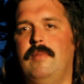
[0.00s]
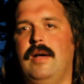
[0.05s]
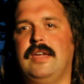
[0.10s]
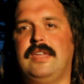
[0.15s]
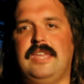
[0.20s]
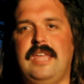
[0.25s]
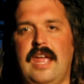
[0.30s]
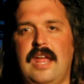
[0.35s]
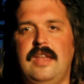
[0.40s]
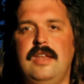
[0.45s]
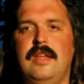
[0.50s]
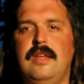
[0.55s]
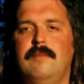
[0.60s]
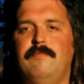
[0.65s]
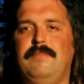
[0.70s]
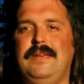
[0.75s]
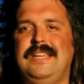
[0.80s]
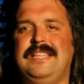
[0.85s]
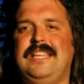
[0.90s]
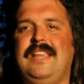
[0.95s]
Again,
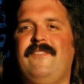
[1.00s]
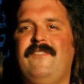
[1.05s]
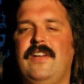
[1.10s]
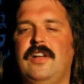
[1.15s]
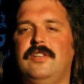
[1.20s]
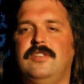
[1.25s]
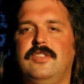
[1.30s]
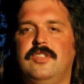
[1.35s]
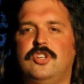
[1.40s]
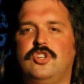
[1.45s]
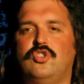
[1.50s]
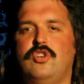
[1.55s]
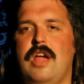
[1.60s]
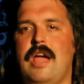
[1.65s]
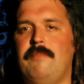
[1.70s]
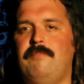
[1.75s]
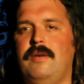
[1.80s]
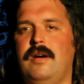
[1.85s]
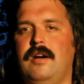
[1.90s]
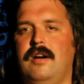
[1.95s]
BC fell into the
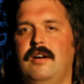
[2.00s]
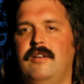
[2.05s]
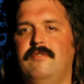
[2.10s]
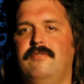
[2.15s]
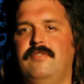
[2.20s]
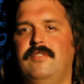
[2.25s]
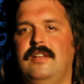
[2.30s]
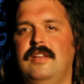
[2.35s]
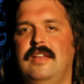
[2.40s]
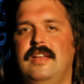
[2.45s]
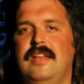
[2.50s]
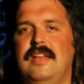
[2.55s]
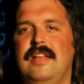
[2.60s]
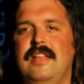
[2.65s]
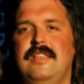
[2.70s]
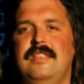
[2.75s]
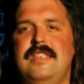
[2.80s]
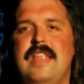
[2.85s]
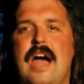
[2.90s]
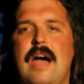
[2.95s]
trap of
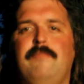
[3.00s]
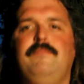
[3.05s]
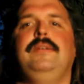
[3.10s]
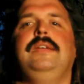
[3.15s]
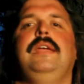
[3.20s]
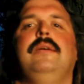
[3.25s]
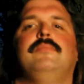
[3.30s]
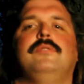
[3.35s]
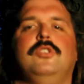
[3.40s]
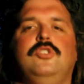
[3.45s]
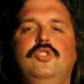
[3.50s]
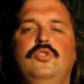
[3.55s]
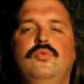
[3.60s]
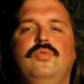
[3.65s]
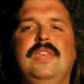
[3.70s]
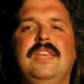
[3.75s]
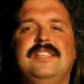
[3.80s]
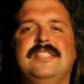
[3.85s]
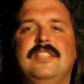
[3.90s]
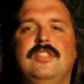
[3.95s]
not being able to do
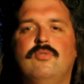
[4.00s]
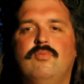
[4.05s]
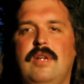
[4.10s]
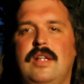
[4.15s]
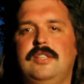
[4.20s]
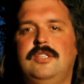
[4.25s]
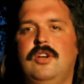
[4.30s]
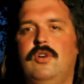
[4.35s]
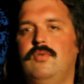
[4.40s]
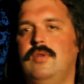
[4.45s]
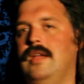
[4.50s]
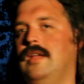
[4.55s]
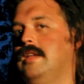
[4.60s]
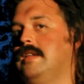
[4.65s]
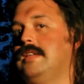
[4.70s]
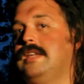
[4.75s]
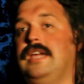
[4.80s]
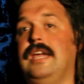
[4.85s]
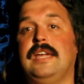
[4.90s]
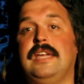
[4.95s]
things in the red zone.
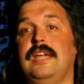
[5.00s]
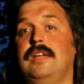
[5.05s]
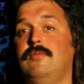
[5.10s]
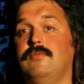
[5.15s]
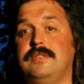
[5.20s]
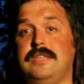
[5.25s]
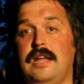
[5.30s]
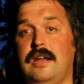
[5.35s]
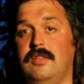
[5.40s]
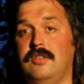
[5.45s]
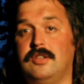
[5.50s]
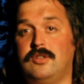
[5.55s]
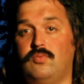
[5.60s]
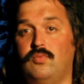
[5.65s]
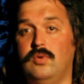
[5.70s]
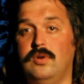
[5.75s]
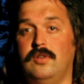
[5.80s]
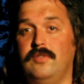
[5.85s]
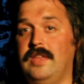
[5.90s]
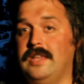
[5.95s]
Kicking was out of this
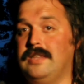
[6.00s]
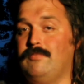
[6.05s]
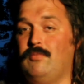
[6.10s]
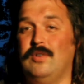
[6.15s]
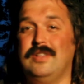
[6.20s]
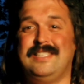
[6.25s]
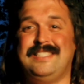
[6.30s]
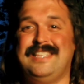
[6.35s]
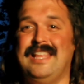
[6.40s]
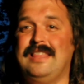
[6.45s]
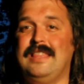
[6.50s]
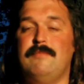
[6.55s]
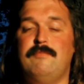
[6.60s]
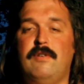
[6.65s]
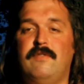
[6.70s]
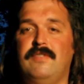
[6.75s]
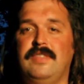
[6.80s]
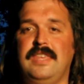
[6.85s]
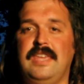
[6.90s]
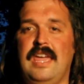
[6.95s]
world. That's what sent them
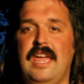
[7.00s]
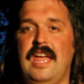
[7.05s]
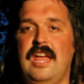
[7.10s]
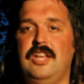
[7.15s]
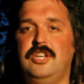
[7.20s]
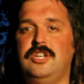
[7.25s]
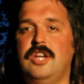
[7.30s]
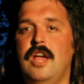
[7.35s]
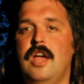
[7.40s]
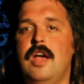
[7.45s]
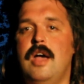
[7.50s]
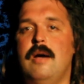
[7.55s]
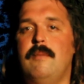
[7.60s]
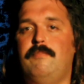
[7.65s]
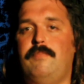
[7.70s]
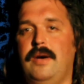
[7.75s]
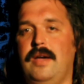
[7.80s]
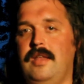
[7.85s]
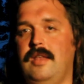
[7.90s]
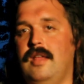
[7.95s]
over the edge.
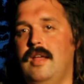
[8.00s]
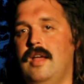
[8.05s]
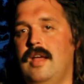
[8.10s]
But